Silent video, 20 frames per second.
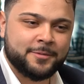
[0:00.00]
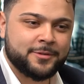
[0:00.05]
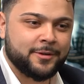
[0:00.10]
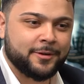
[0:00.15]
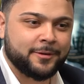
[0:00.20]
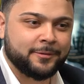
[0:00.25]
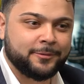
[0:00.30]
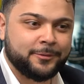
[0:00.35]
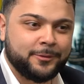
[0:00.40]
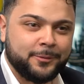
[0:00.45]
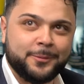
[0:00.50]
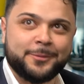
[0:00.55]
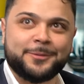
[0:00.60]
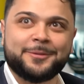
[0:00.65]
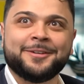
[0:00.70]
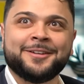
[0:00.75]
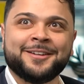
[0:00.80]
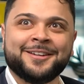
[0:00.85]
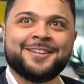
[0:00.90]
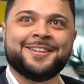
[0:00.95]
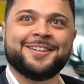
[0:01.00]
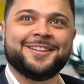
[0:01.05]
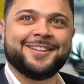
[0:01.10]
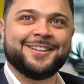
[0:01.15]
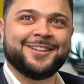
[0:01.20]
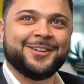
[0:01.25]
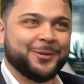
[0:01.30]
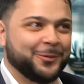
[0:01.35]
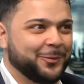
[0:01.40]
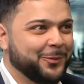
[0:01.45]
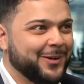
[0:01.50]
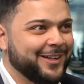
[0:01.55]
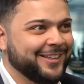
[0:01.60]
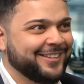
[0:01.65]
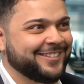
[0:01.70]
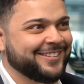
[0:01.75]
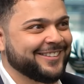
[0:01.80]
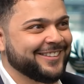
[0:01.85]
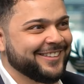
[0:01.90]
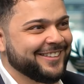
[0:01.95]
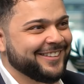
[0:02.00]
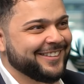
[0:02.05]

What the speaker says: It's like, dude, what?